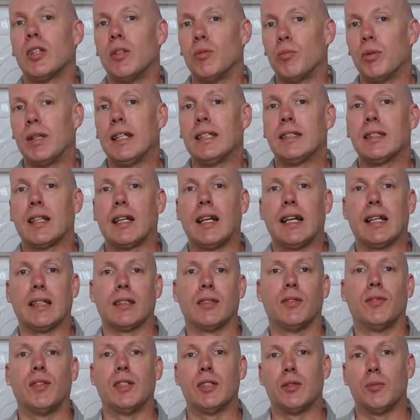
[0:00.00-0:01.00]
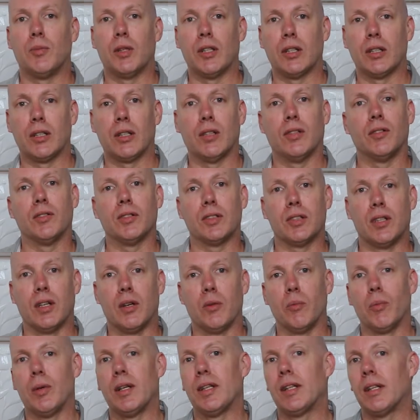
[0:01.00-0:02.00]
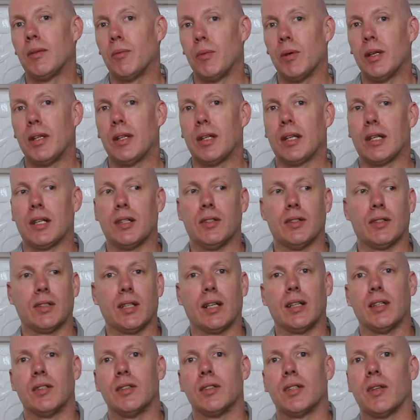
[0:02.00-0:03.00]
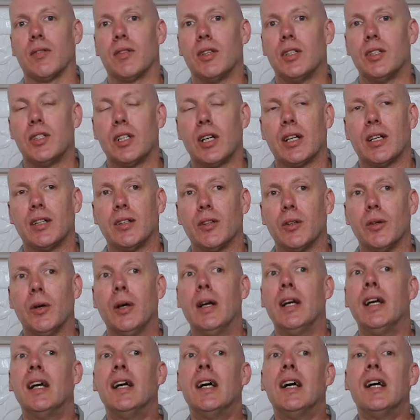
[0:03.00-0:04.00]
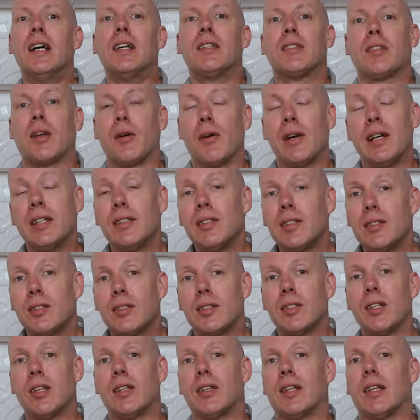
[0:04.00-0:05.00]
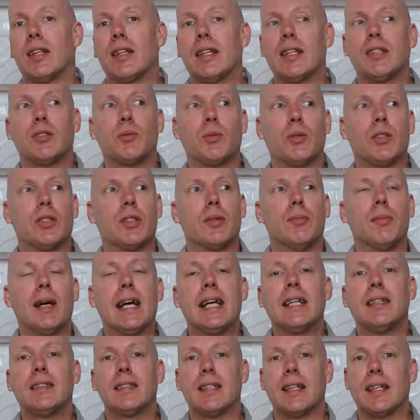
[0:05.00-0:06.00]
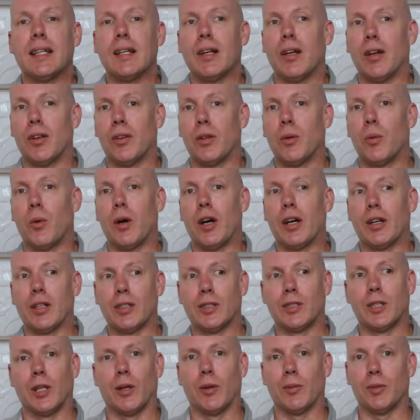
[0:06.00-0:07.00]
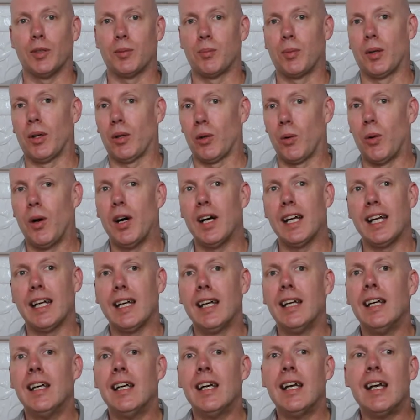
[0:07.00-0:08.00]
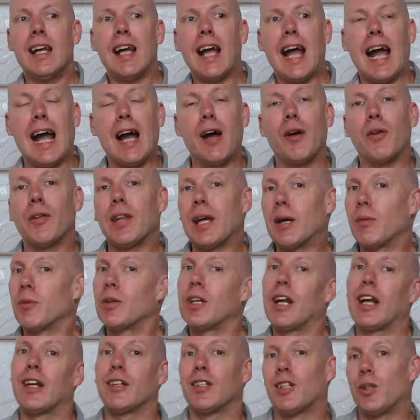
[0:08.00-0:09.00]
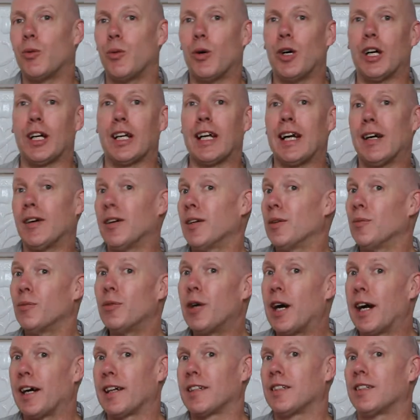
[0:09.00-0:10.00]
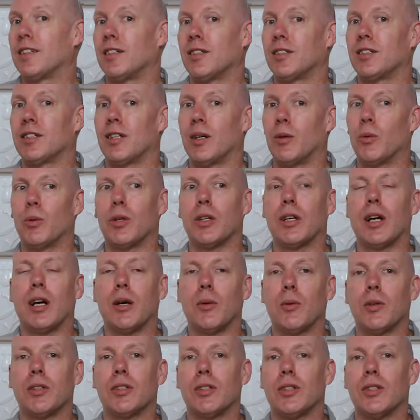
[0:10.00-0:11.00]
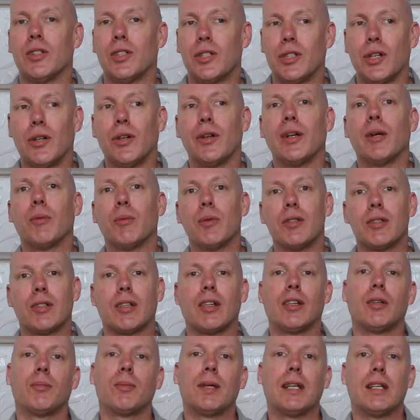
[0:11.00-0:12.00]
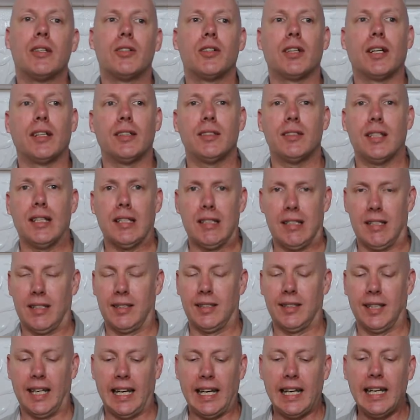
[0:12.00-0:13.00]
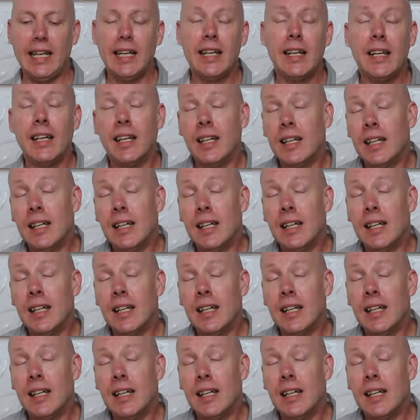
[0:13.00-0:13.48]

and political activism on the continent with the concerns of the journal. So I understood that this was the mandate of the workshops, but quite how that would actually work out in practice, I wasn't sure. It was going to be interesting to see.